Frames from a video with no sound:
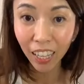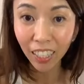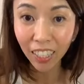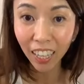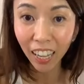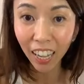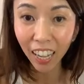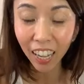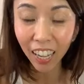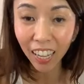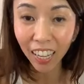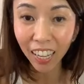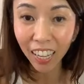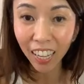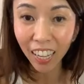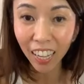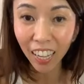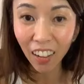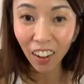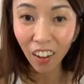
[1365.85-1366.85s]
Okay,
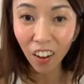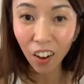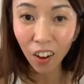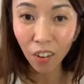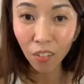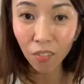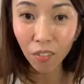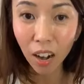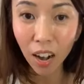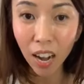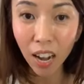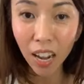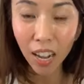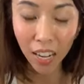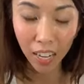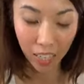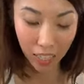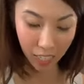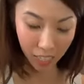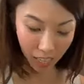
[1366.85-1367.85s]

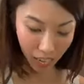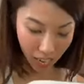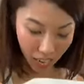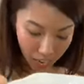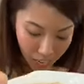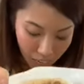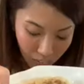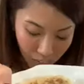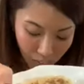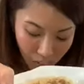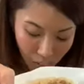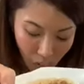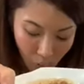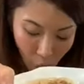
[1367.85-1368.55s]
alright, can.